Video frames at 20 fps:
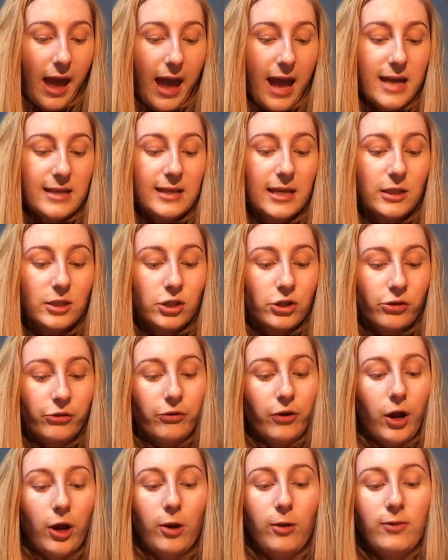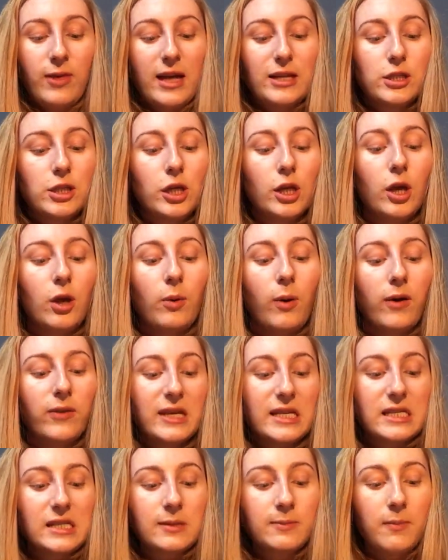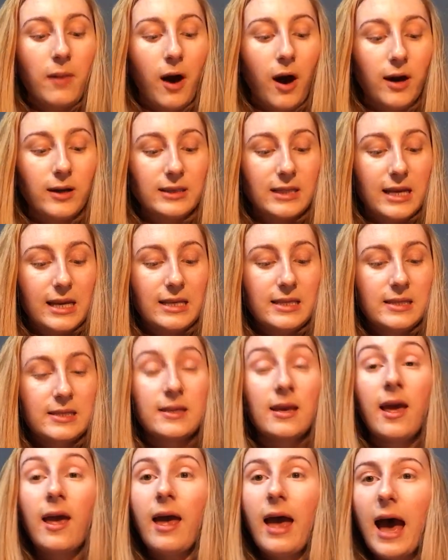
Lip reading: "Is it true that you are the smartest